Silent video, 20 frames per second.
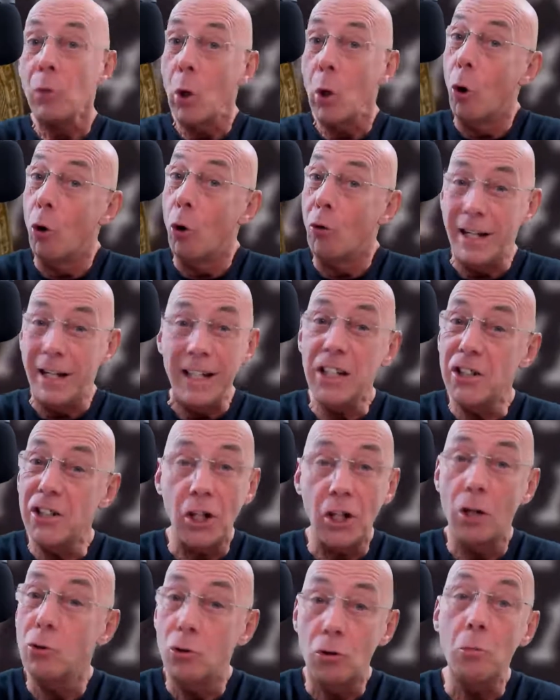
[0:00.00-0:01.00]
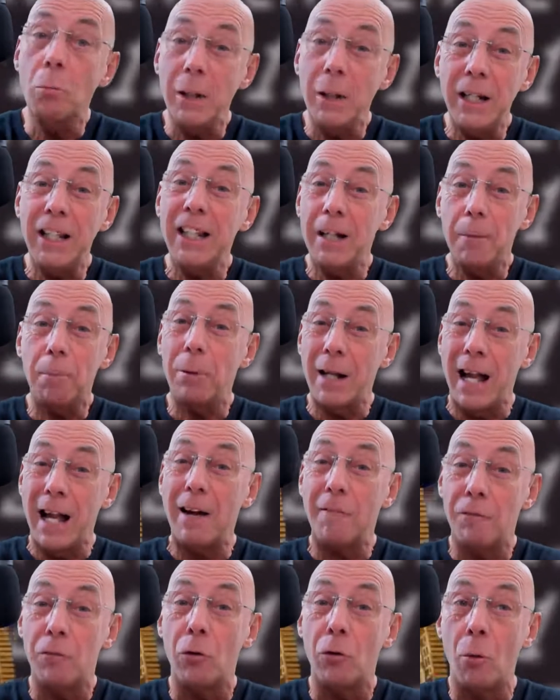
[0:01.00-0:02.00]
or any social media
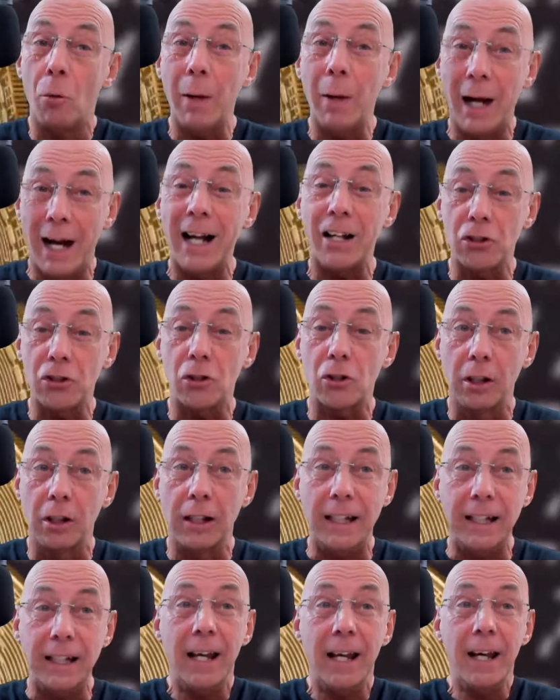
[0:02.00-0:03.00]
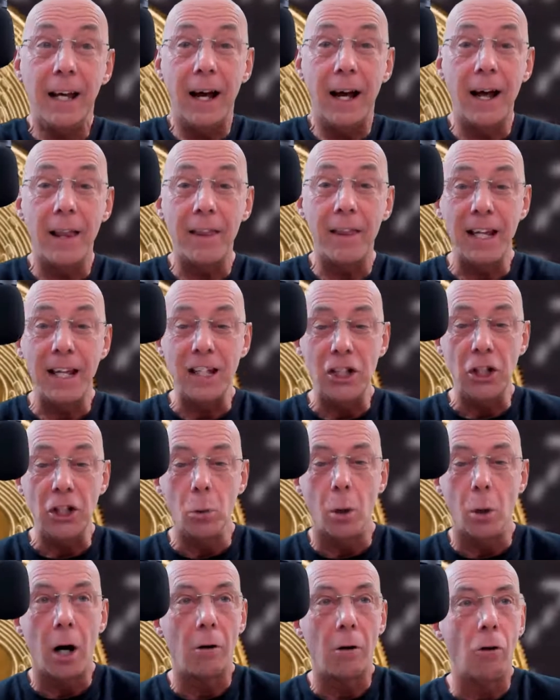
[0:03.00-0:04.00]
platform actually that
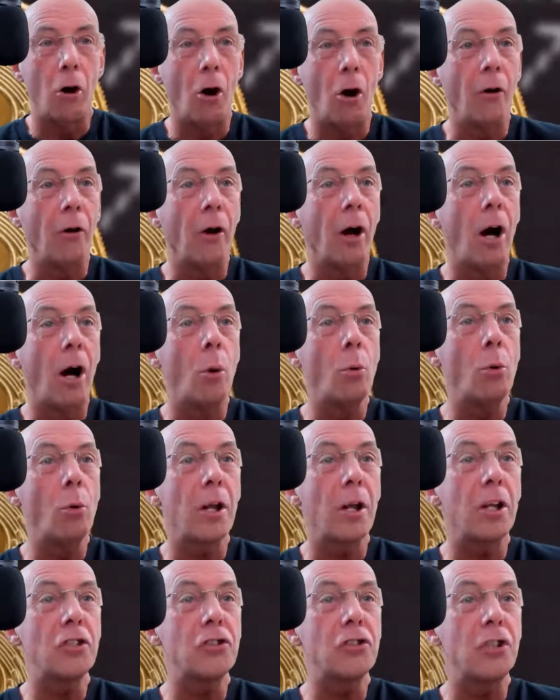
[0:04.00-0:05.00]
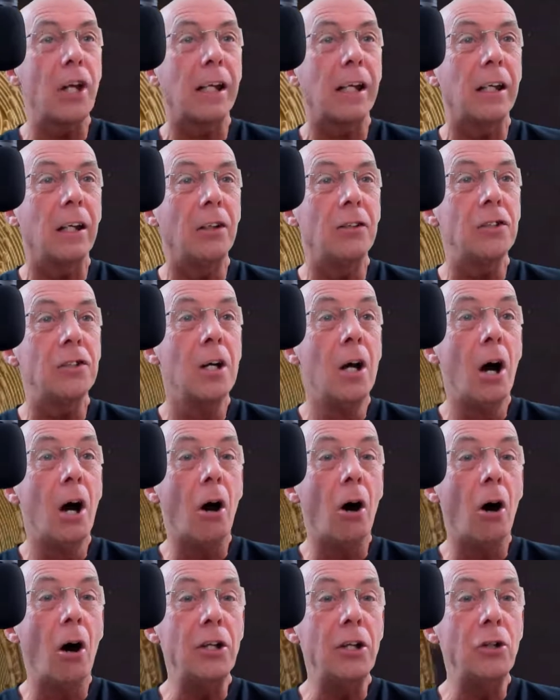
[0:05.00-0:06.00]
you are on. Hold on a second.
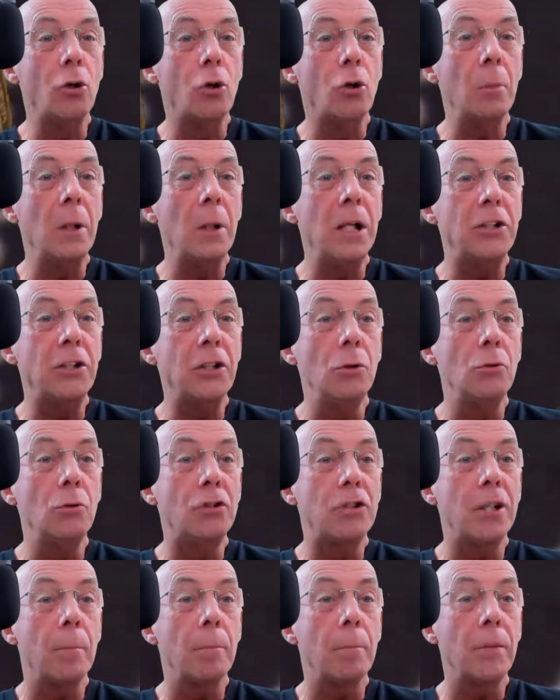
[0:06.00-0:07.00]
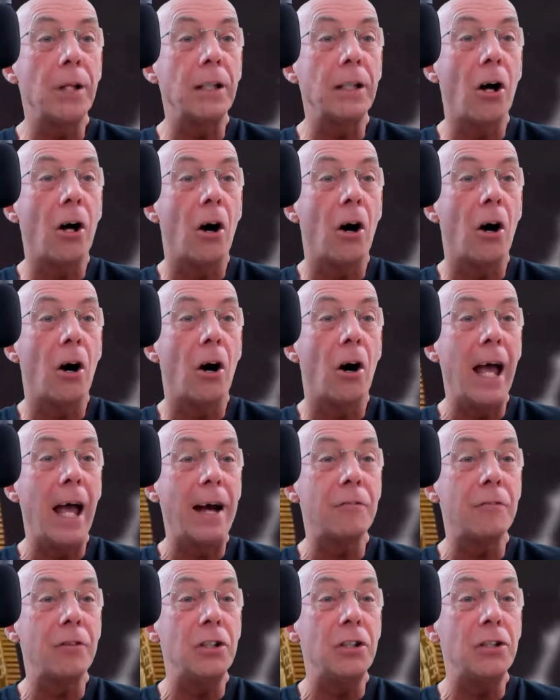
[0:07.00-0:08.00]
I normally do something that I
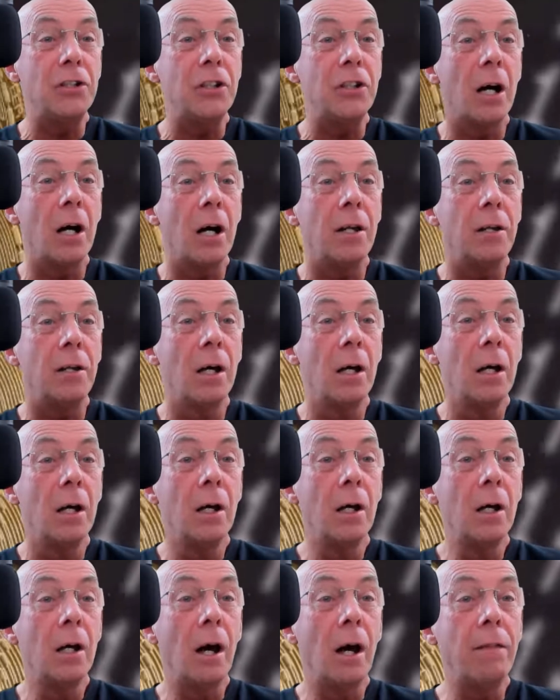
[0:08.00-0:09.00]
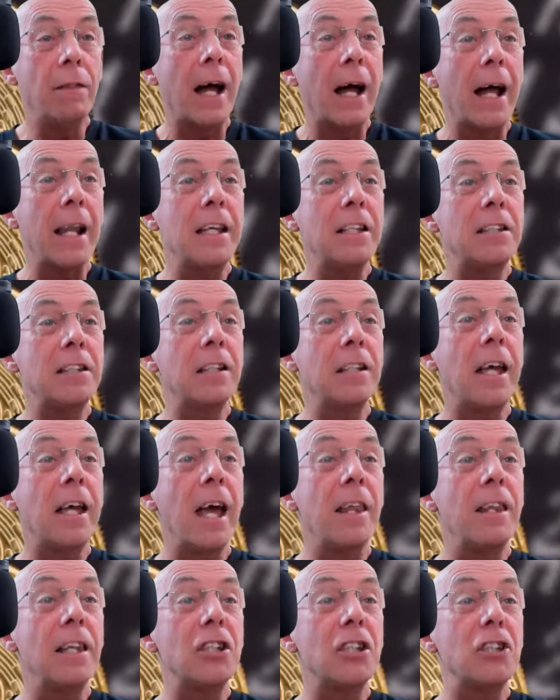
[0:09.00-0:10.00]
haven't done, and that is to
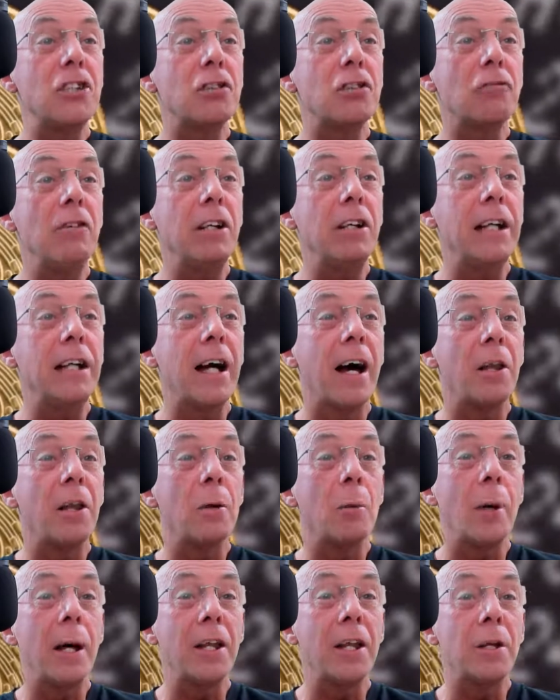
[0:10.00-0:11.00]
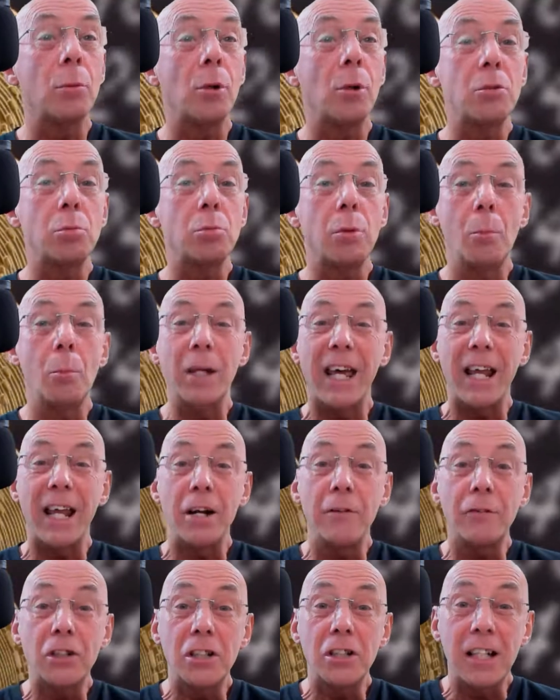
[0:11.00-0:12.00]
get this screen out of the way. Otherwise, when we get
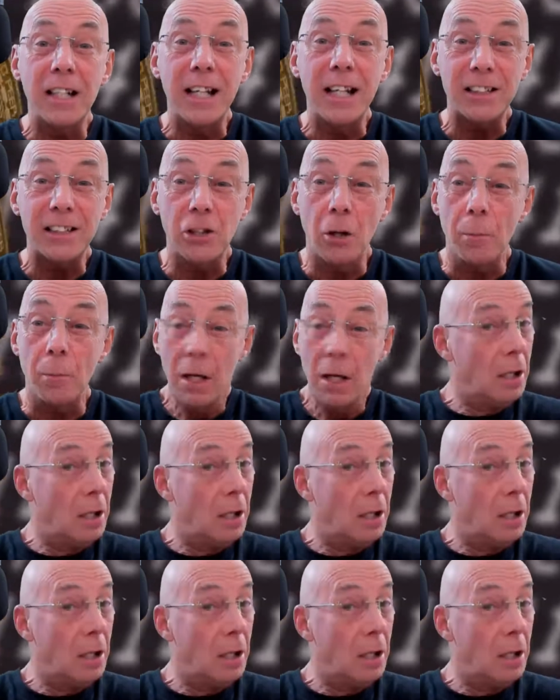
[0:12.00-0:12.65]
over to the desktop,